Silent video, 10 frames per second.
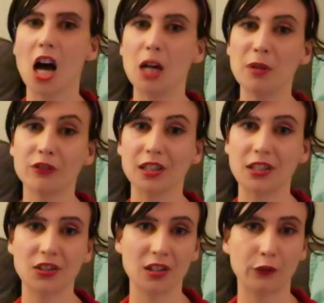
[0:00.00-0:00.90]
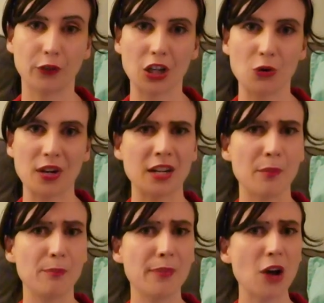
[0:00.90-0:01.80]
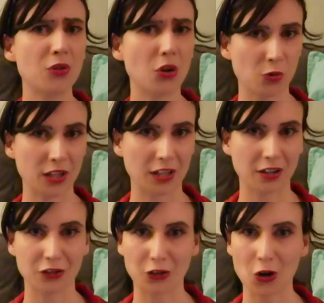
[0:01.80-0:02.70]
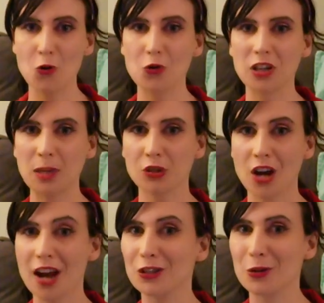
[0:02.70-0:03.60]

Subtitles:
I'll be releasing this video in about a week, so keep your eyes